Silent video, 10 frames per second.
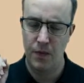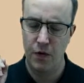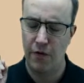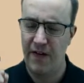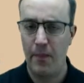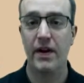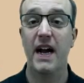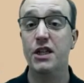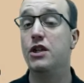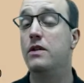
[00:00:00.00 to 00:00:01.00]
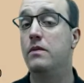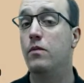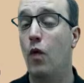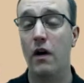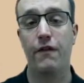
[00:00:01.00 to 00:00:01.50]
your
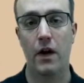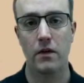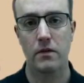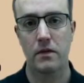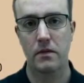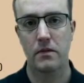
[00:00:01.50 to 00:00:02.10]
fabrication workflow